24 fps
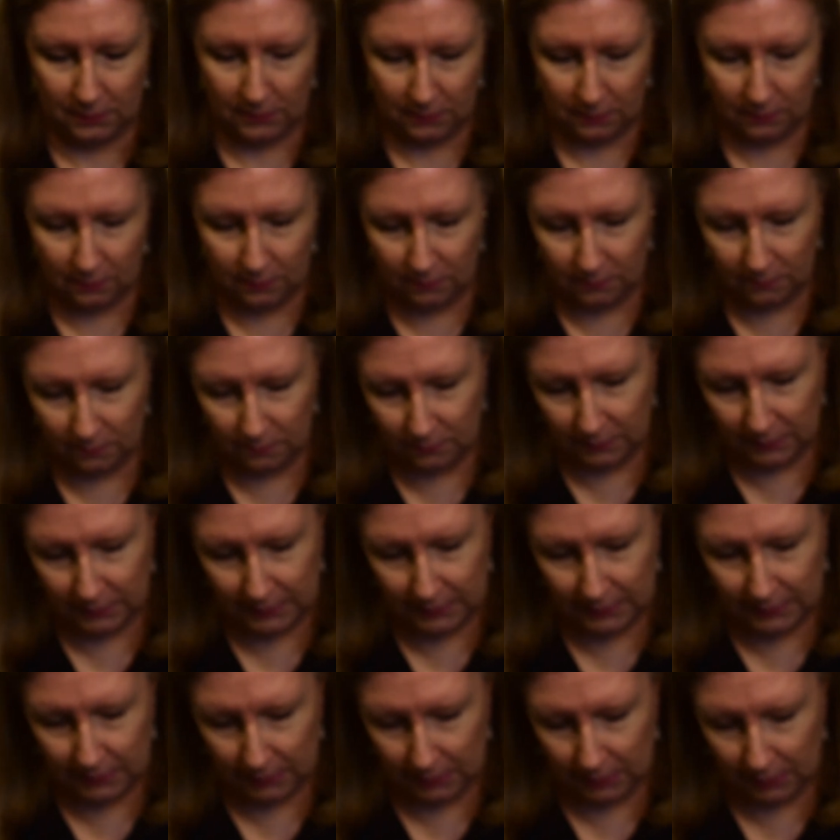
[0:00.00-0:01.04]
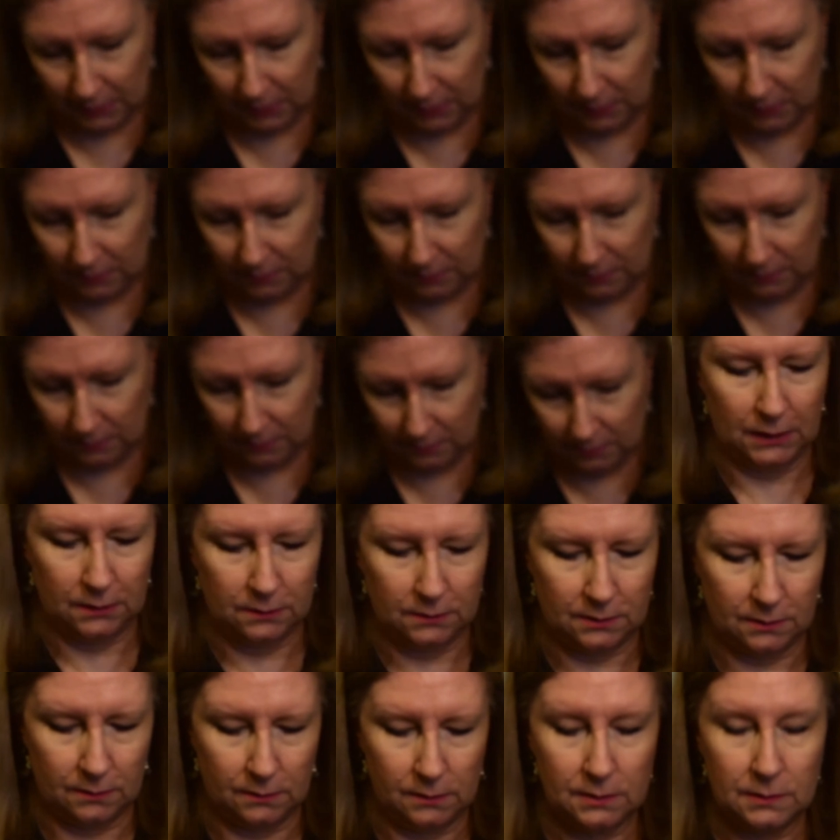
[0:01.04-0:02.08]
Oh, let's see.
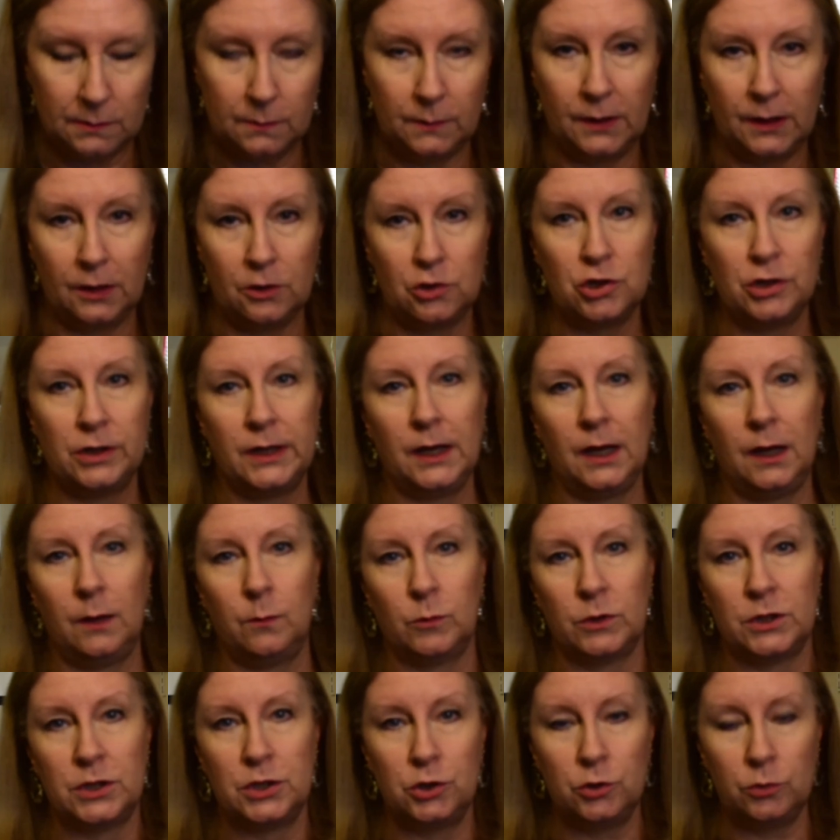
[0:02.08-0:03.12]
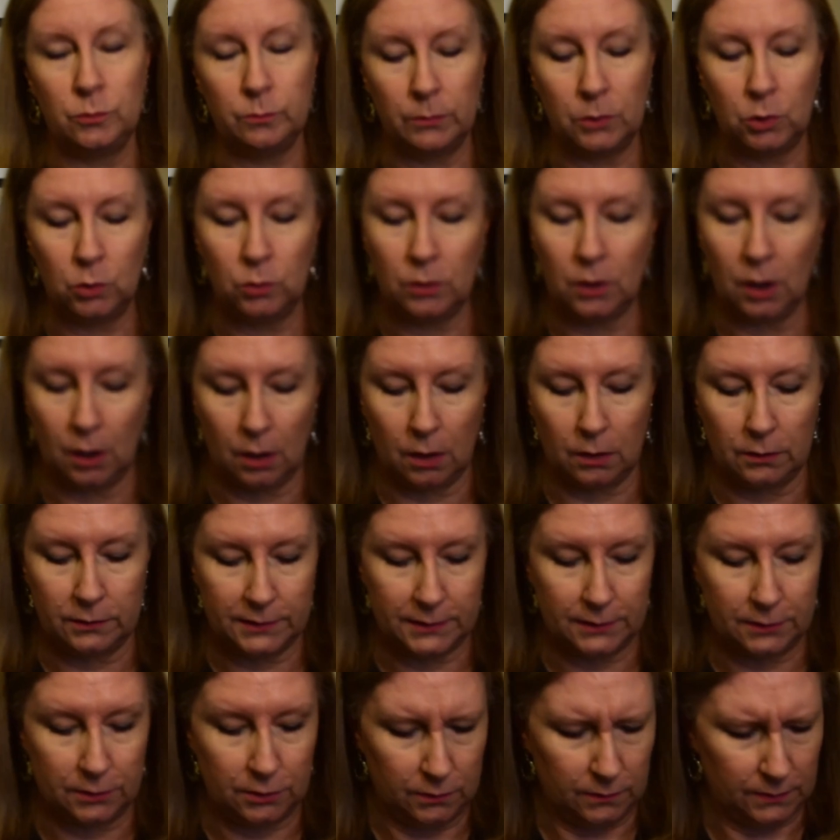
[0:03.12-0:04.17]
So this one actually came with 2 moon cards
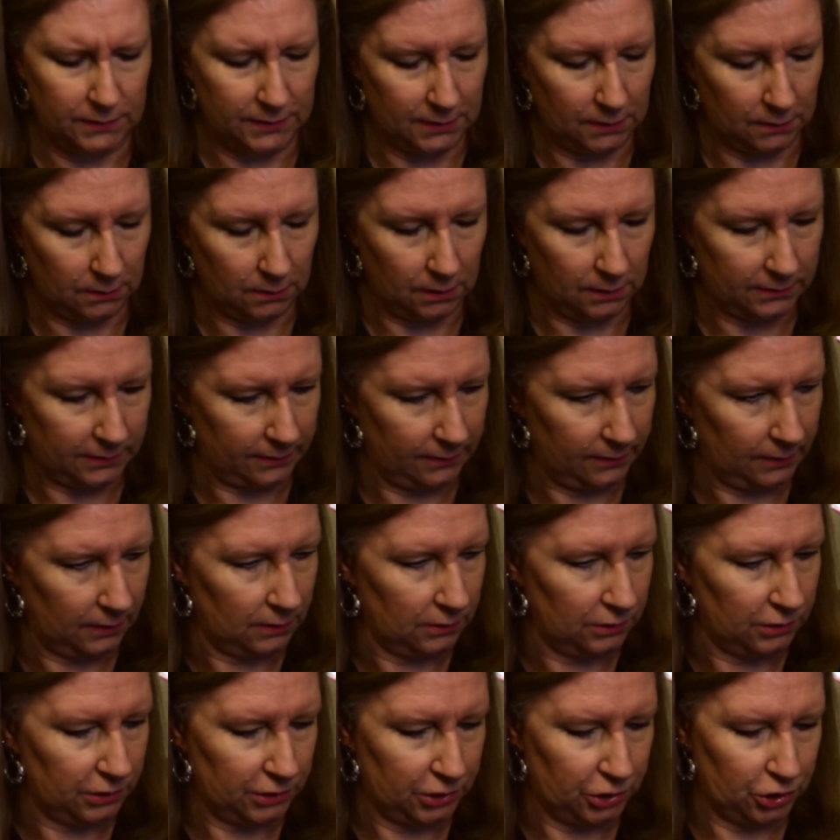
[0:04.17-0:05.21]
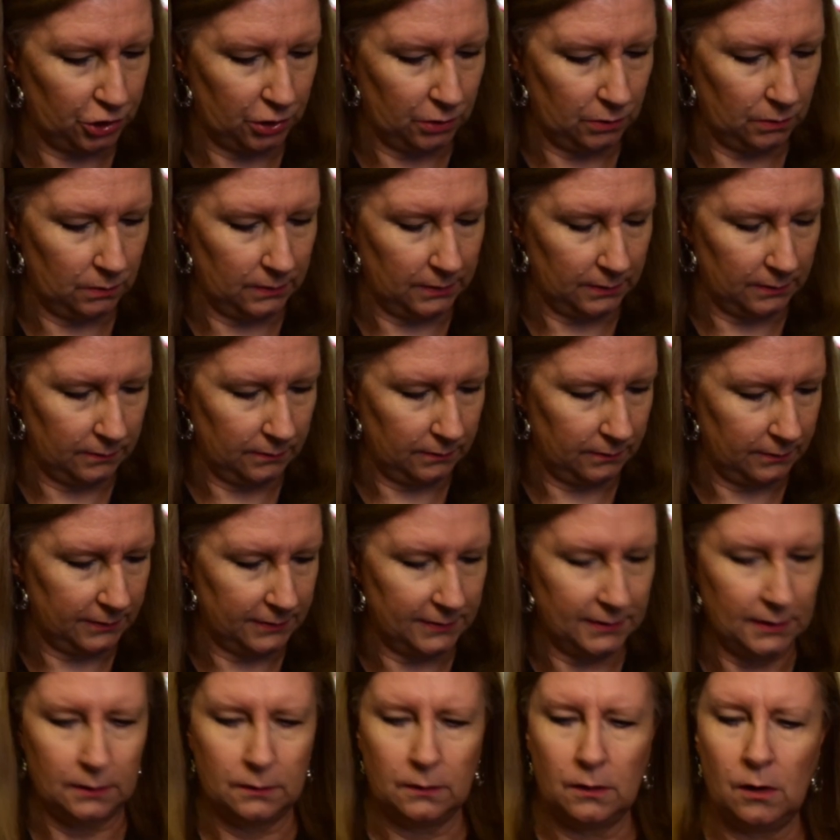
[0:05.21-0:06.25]
and 2 sun cards. I think I just showed the
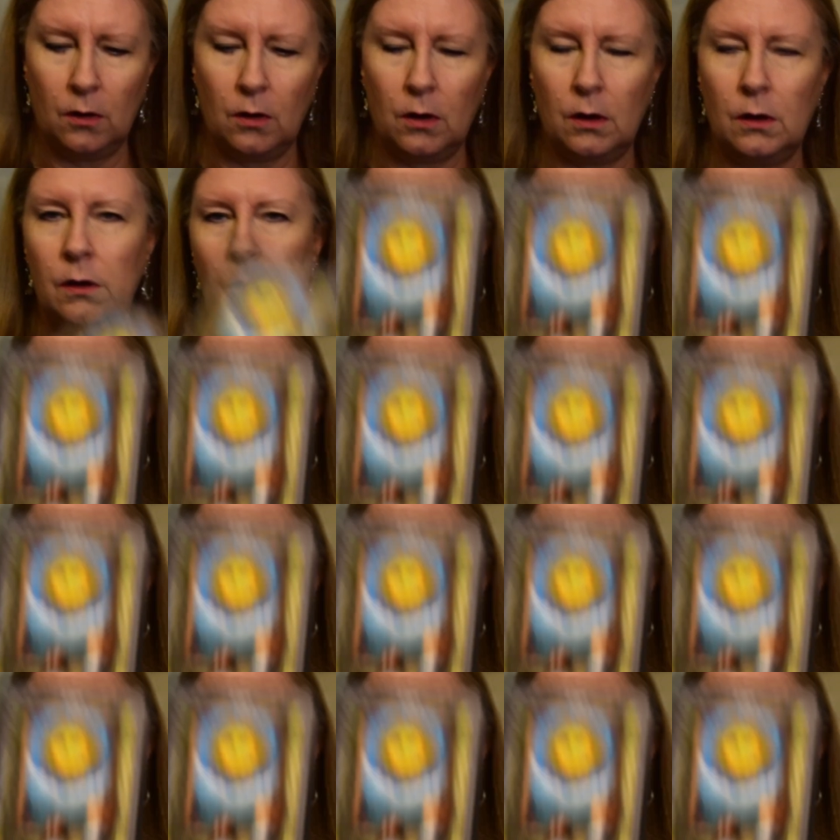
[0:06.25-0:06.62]
sun card.